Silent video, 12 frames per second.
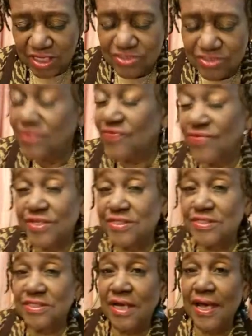different
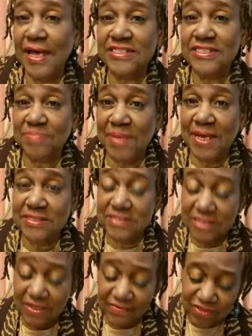aspects
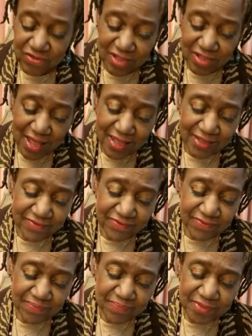of their life.
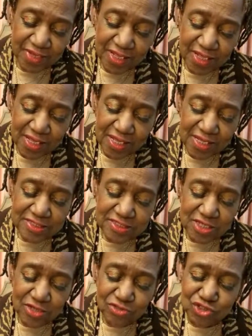
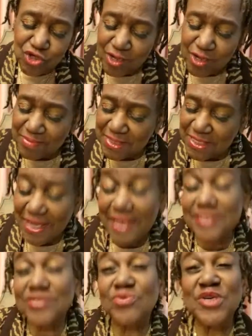So join me
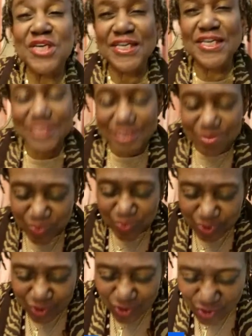as we
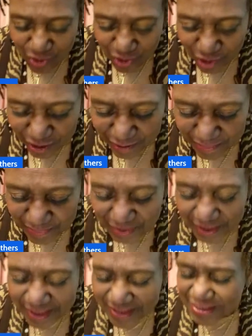explore
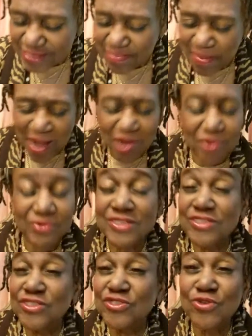inspiring
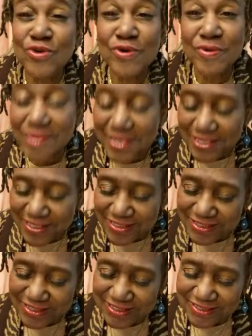
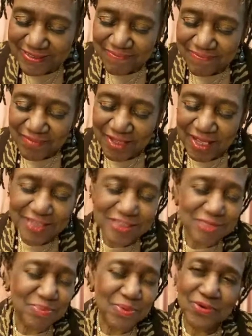stories,
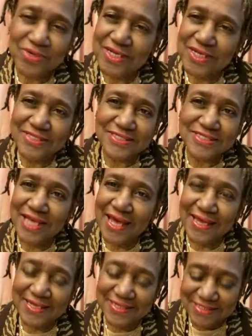expert
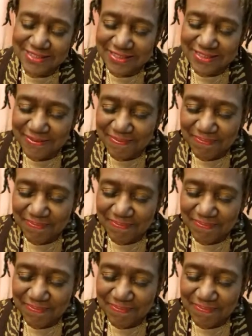insights,